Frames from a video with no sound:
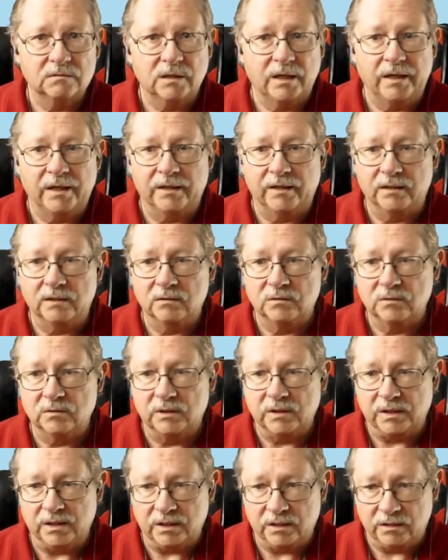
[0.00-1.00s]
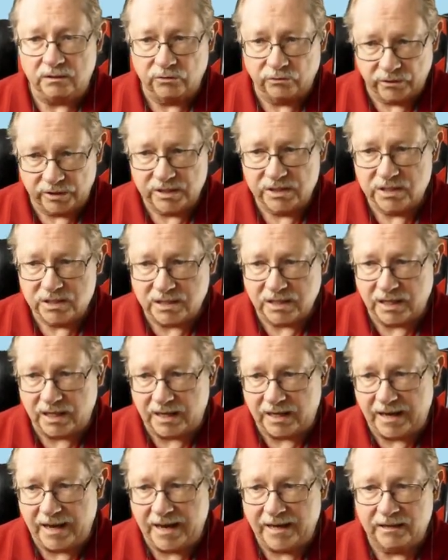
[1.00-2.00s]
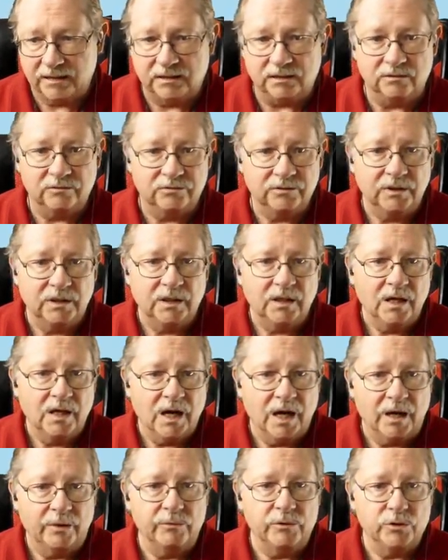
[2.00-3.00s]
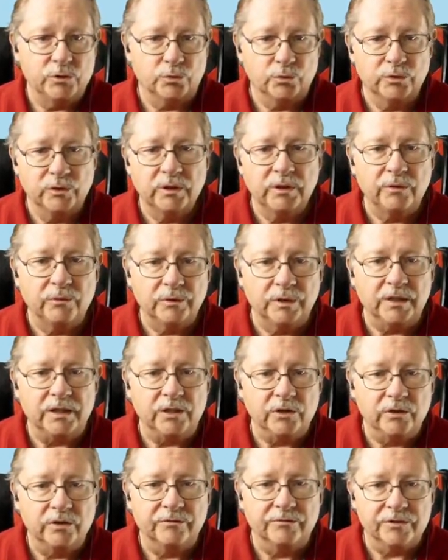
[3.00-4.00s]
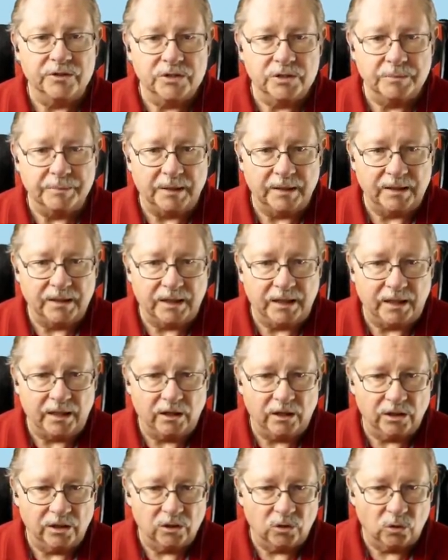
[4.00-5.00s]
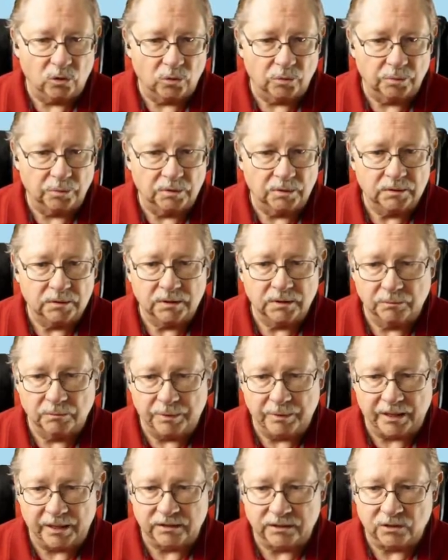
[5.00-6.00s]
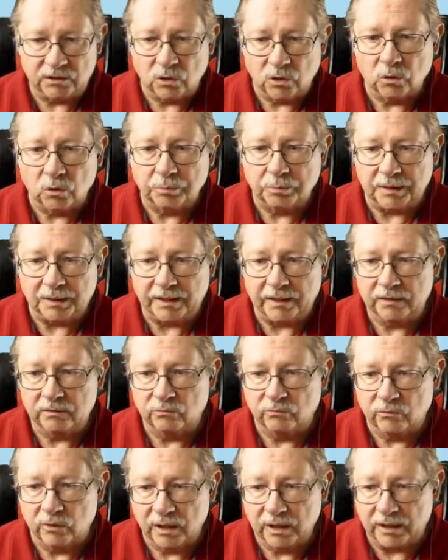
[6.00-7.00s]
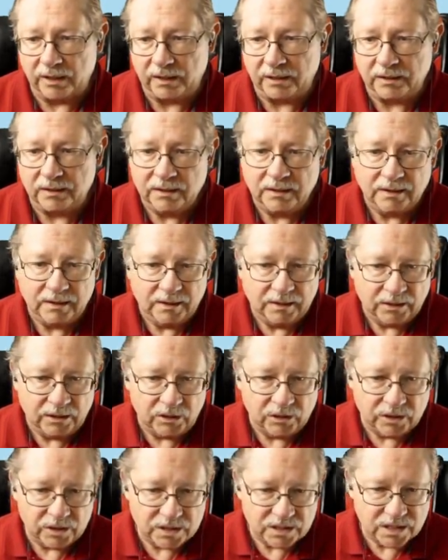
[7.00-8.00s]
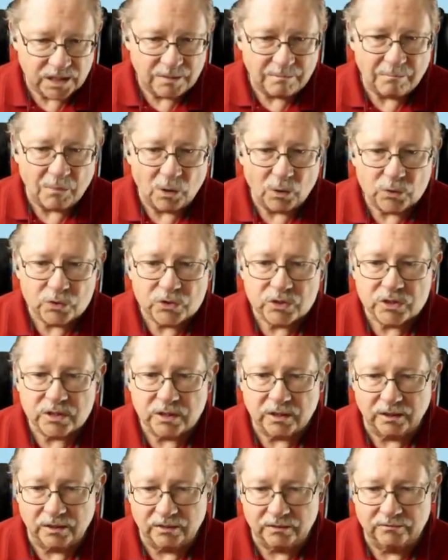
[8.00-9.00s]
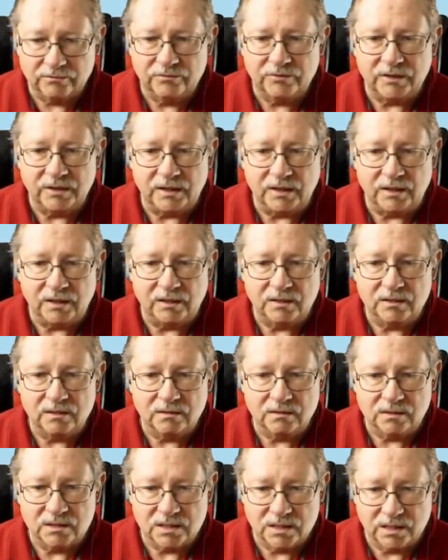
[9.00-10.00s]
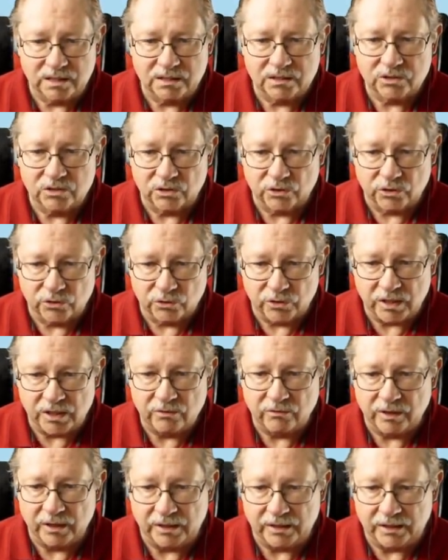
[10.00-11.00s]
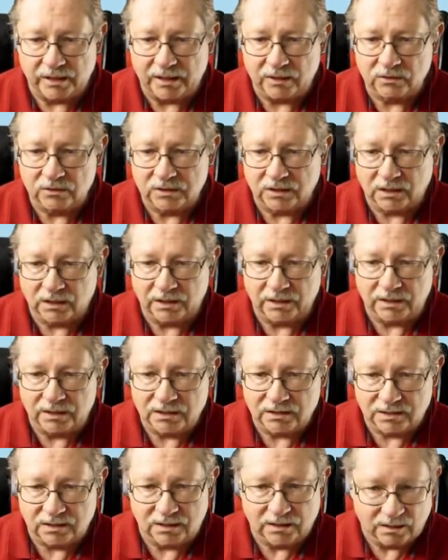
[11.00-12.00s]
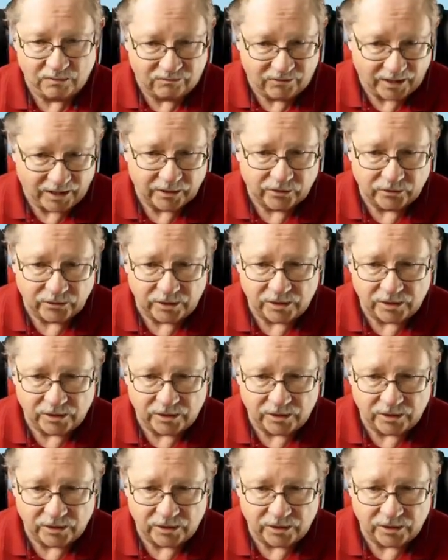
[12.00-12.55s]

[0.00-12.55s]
and the grid staying active, I was really, really nervous about getting our compacted coal plant running. You can see most of the sticks are green right now, telling us that the factory